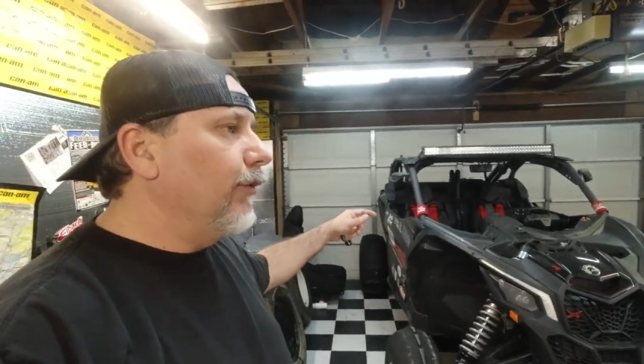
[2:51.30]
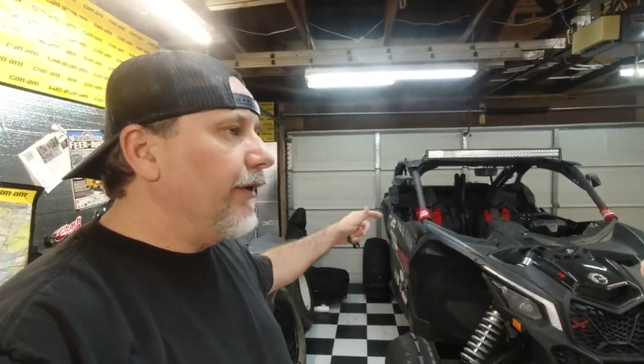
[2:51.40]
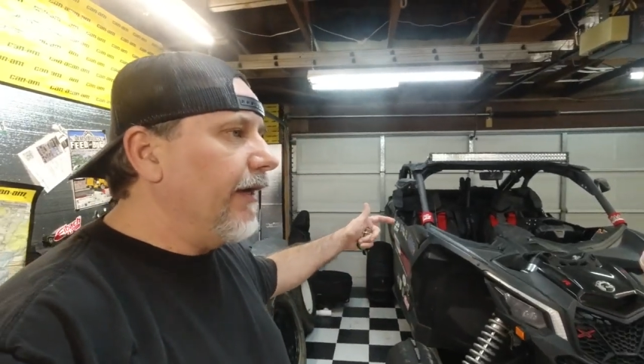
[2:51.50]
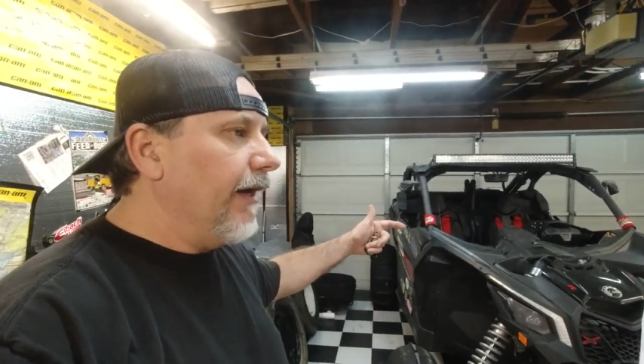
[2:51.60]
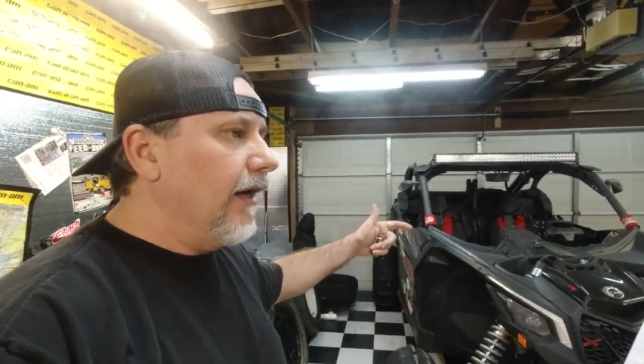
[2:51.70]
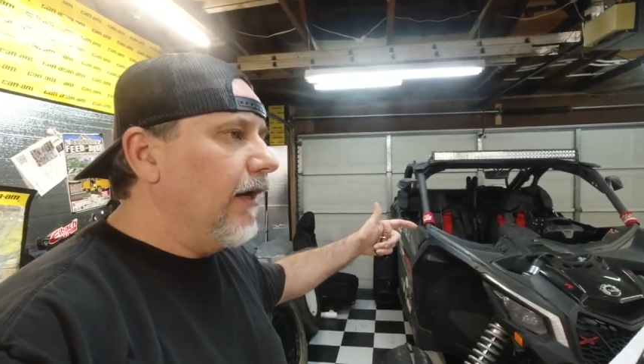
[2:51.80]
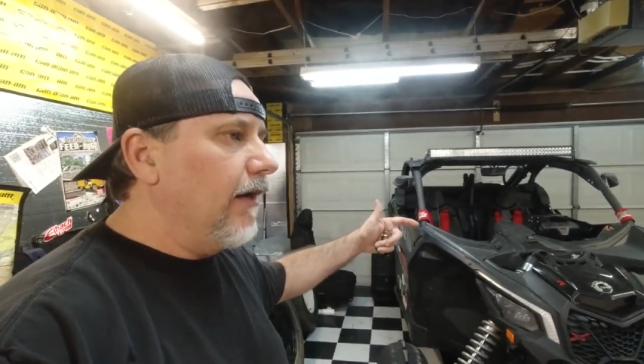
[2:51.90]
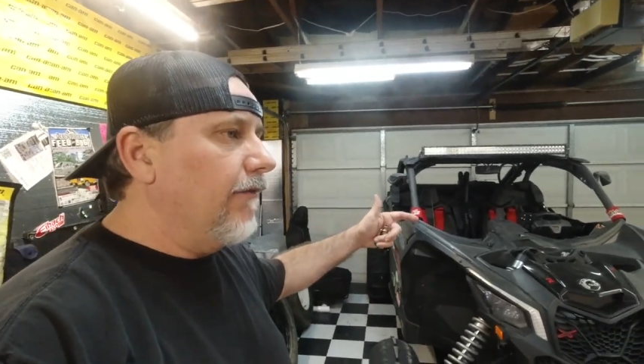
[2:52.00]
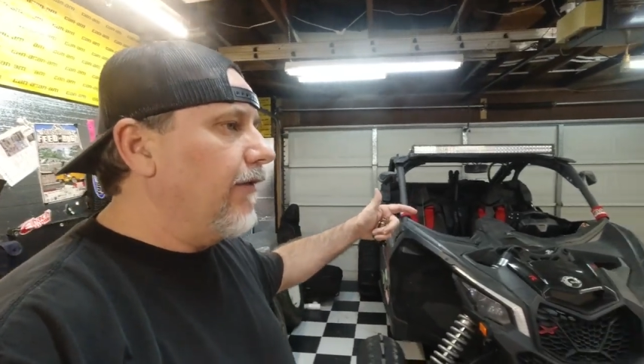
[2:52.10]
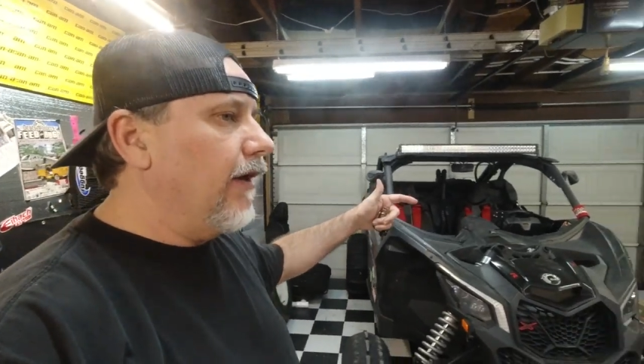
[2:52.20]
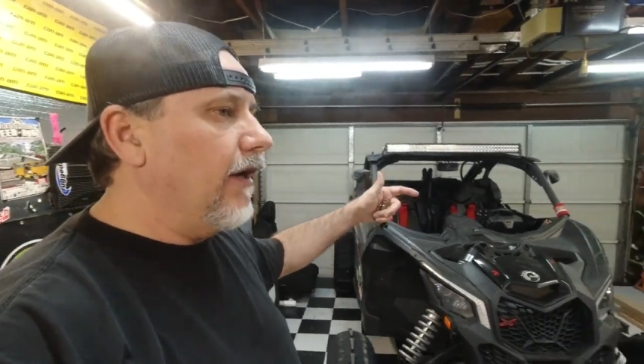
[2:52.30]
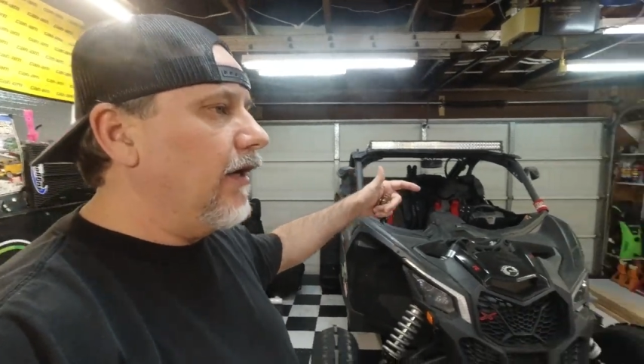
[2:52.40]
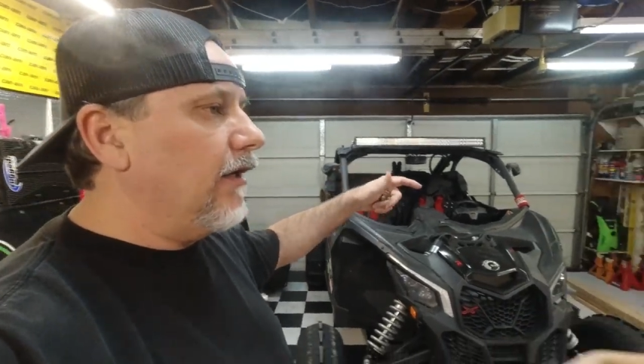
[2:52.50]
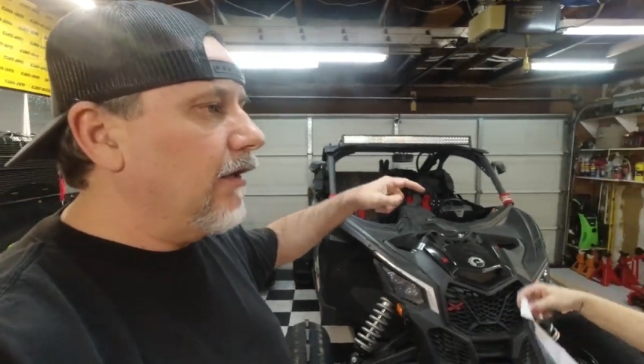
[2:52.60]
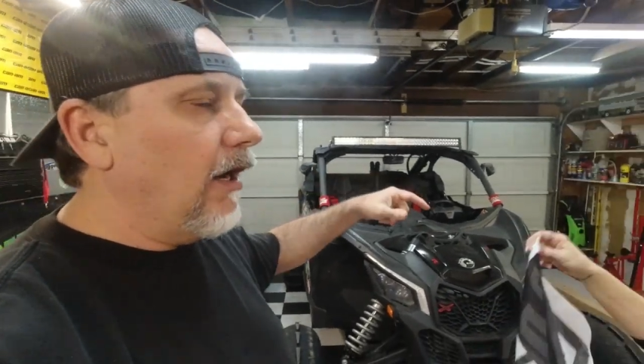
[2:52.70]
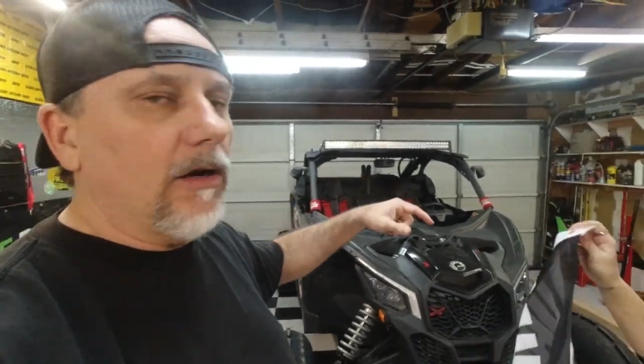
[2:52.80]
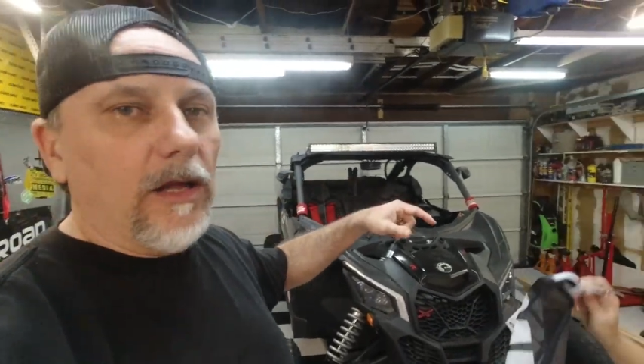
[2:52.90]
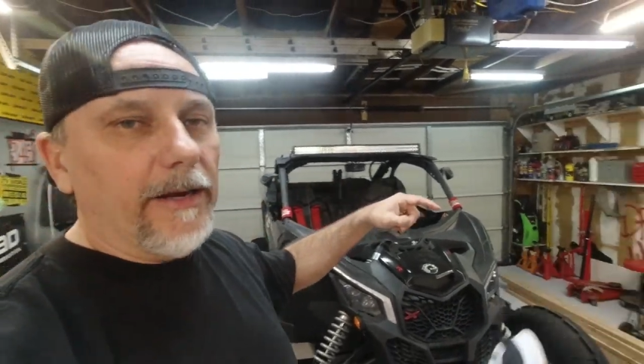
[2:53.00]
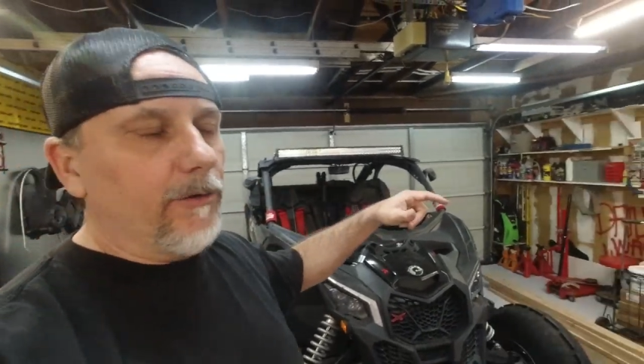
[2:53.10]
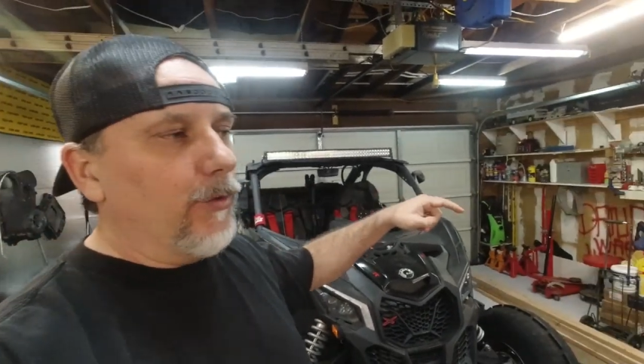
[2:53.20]
we have uh, our
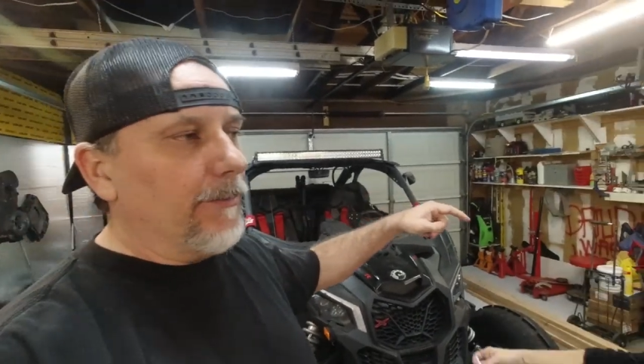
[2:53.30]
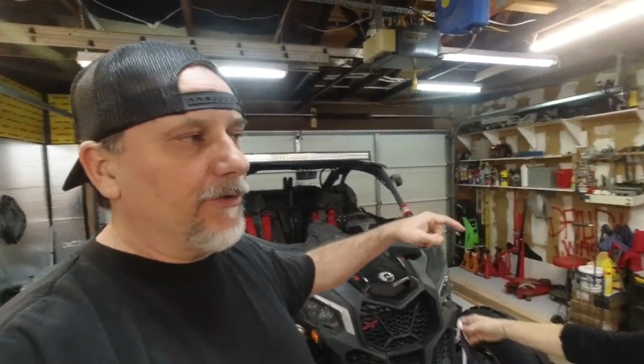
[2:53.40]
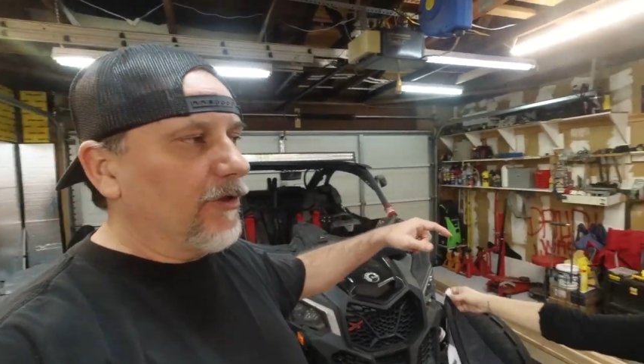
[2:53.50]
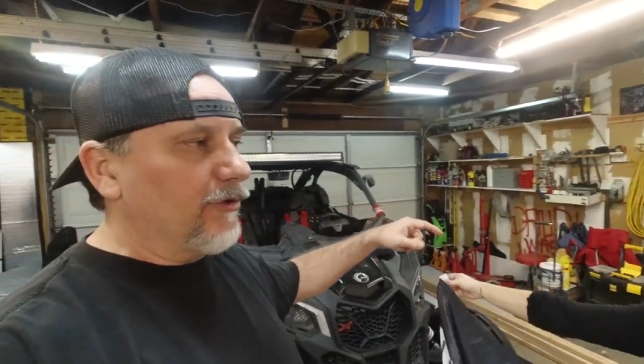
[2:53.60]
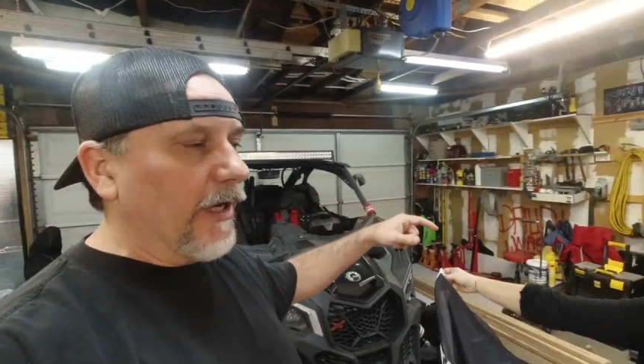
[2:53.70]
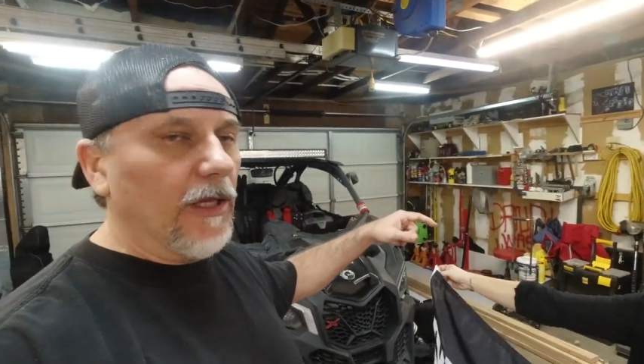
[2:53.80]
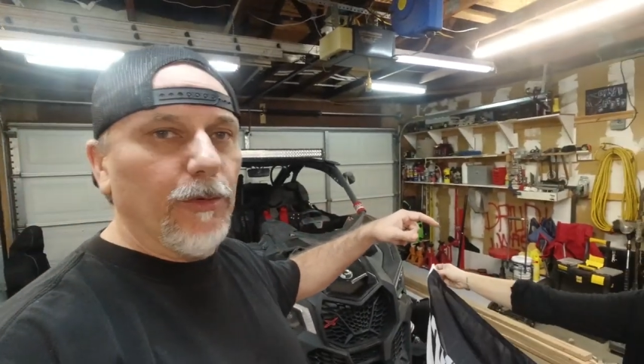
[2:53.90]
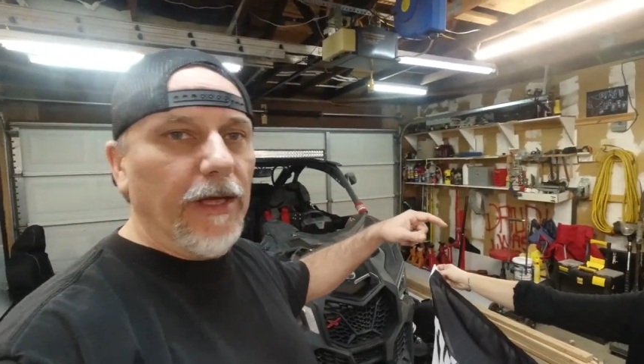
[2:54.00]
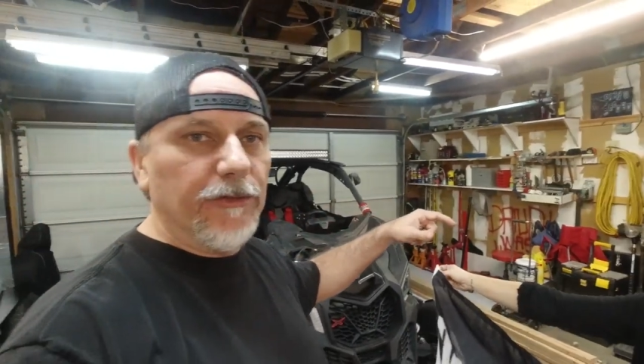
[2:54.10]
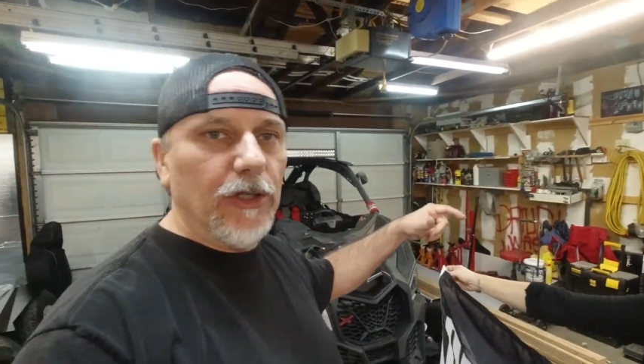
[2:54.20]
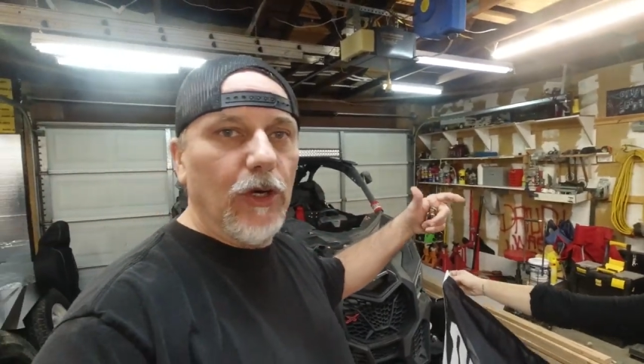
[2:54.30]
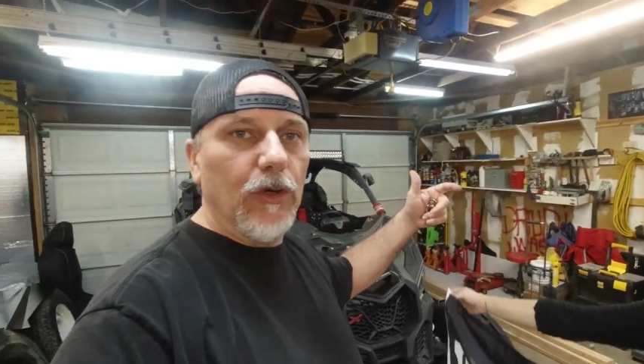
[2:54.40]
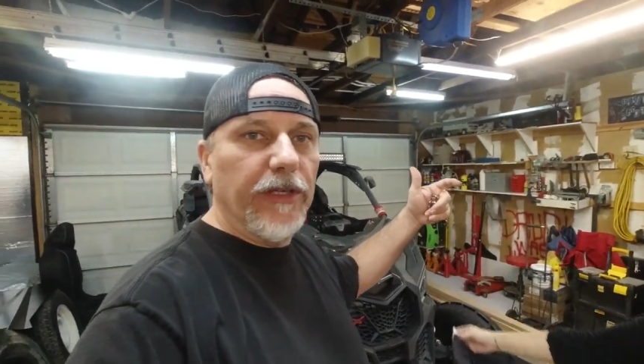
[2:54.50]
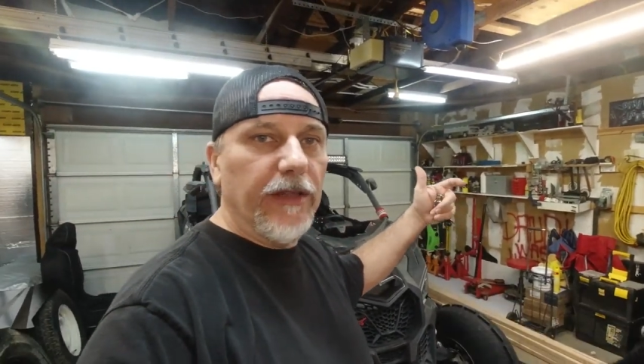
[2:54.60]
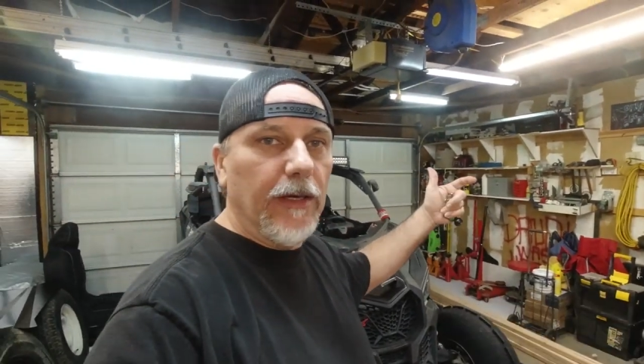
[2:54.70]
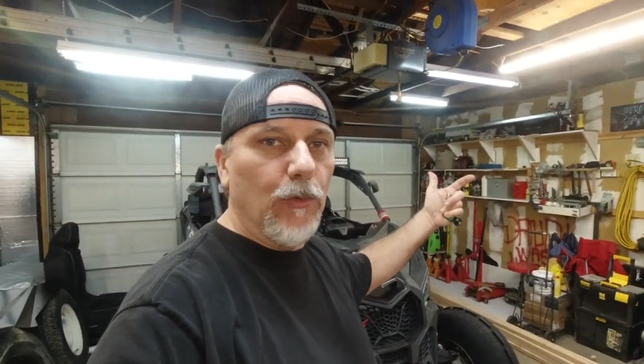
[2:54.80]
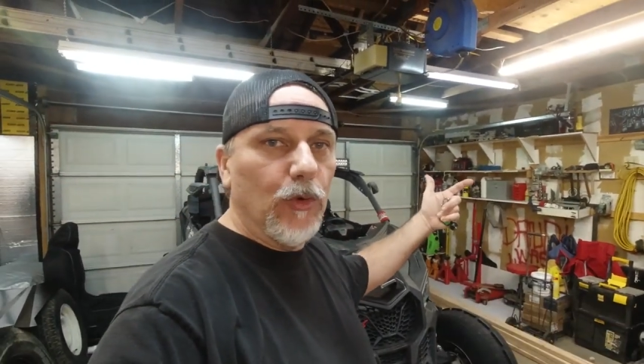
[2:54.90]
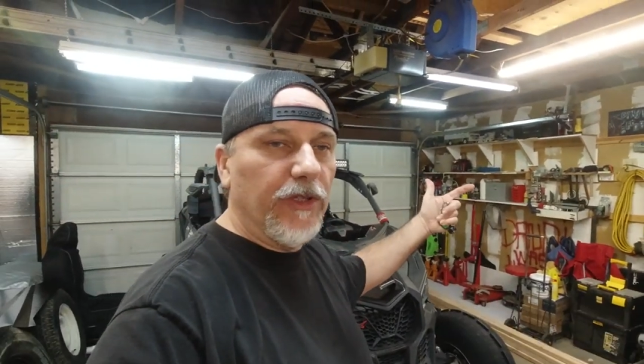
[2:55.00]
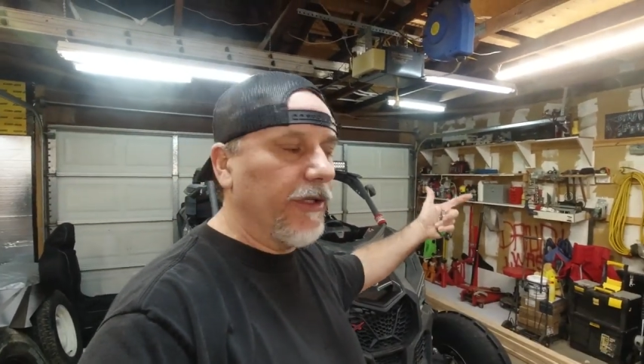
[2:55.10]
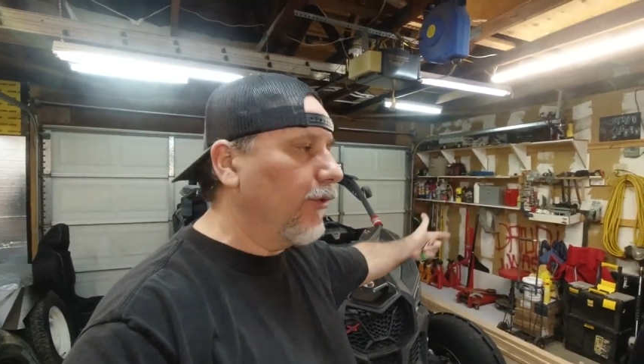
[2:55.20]
lighted whips in the trailer. We have to go get them.
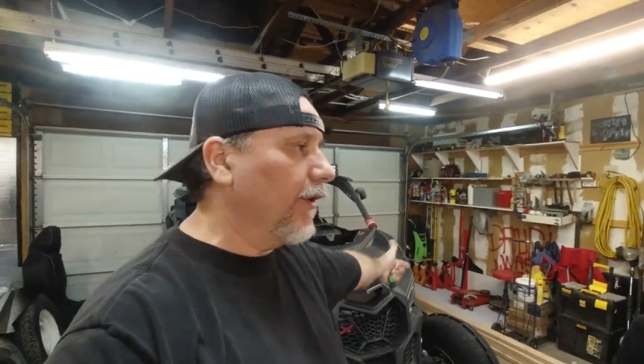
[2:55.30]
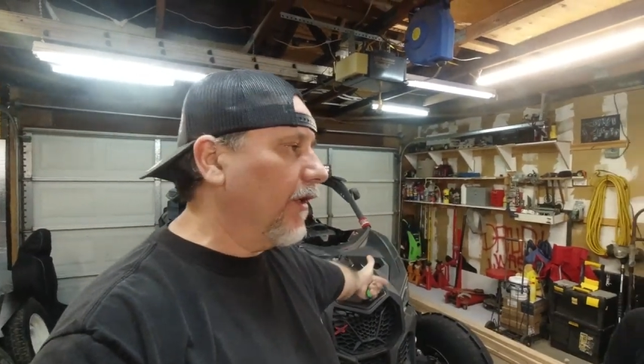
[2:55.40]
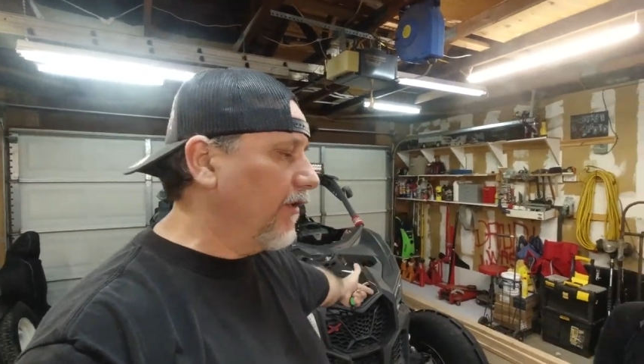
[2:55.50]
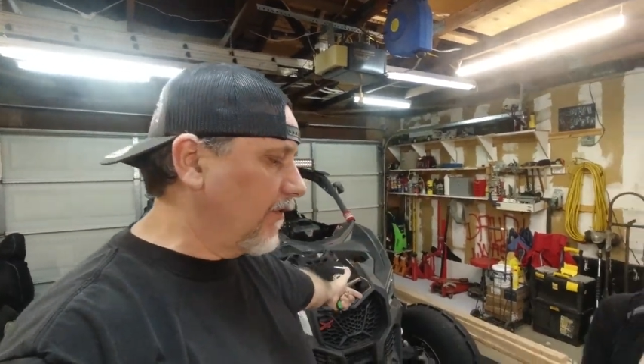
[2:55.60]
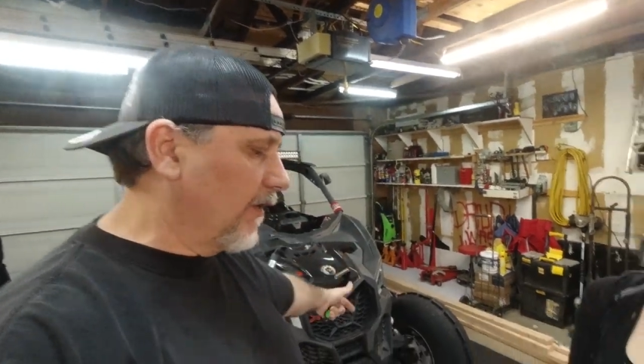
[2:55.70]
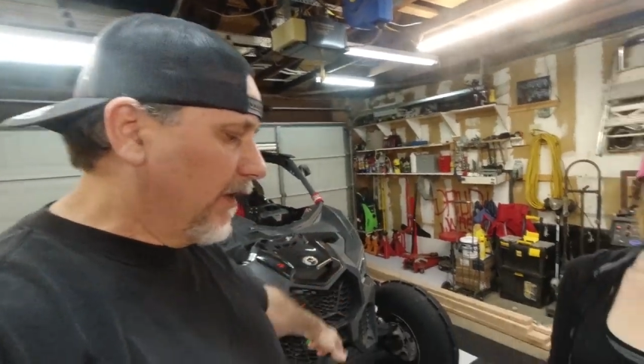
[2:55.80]
We'll take you with us.